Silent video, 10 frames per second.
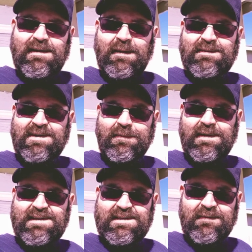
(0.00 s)
her
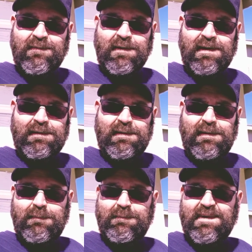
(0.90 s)
reasoning for it.
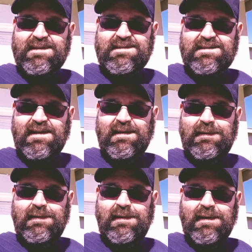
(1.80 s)
But
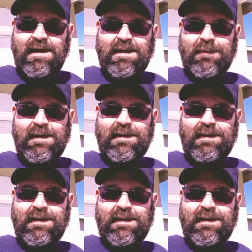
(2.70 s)
anyway,